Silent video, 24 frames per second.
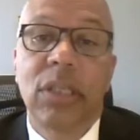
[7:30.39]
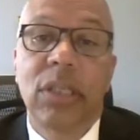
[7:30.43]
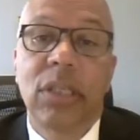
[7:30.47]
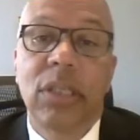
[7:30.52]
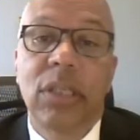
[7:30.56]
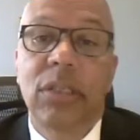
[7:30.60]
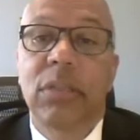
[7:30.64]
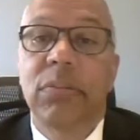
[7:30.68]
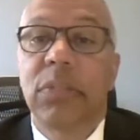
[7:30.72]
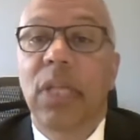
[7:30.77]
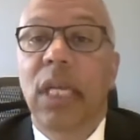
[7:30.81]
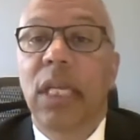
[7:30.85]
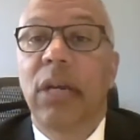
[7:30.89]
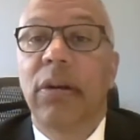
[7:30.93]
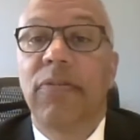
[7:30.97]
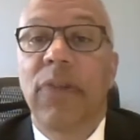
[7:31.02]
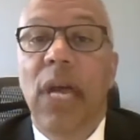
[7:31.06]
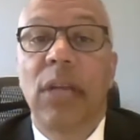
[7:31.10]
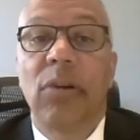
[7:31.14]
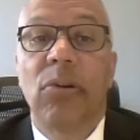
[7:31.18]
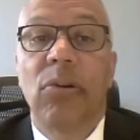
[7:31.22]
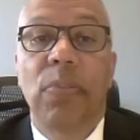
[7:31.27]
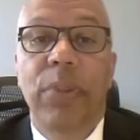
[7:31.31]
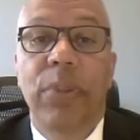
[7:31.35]
vital
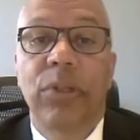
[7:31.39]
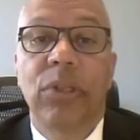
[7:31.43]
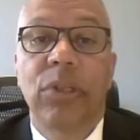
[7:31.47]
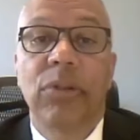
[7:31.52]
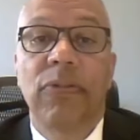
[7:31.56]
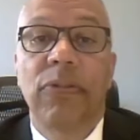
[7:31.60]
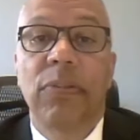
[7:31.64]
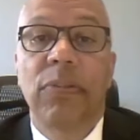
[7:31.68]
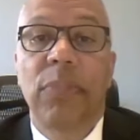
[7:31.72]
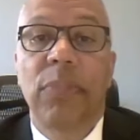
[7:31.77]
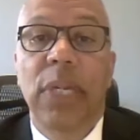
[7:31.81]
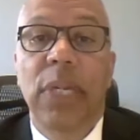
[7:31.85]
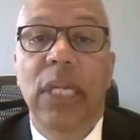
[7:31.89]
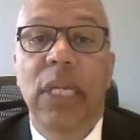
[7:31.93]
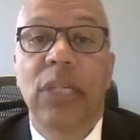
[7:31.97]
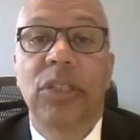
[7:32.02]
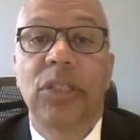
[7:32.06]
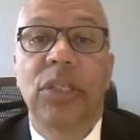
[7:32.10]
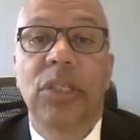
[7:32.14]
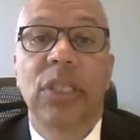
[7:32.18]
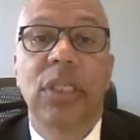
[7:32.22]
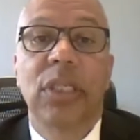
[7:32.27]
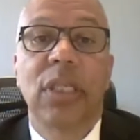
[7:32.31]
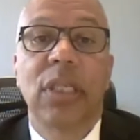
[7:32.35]
personal
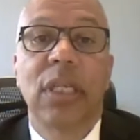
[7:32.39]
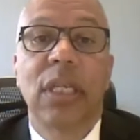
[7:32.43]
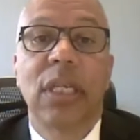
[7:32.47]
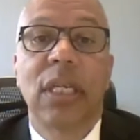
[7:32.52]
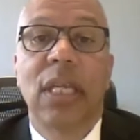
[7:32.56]
information